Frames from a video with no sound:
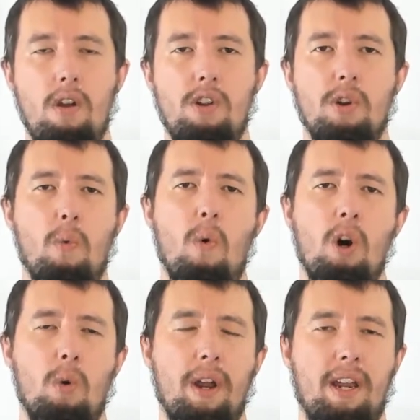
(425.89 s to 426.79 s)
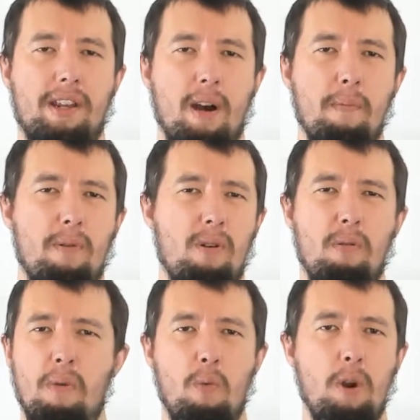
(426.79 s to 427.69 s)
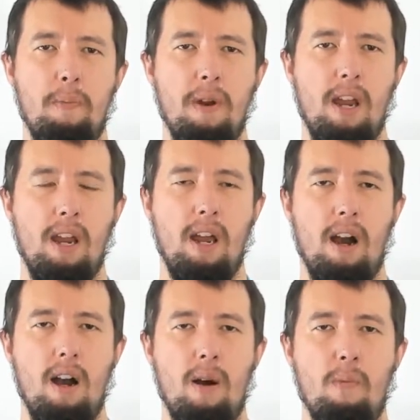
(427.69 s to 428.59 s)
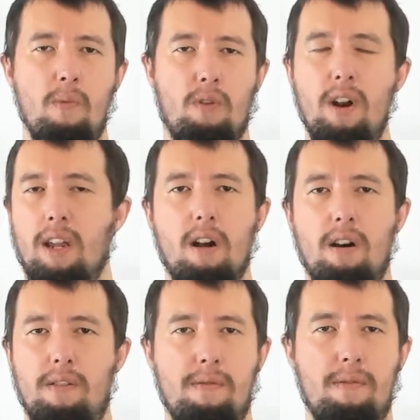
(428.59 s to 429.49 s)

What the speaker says: So one quick example would be credit card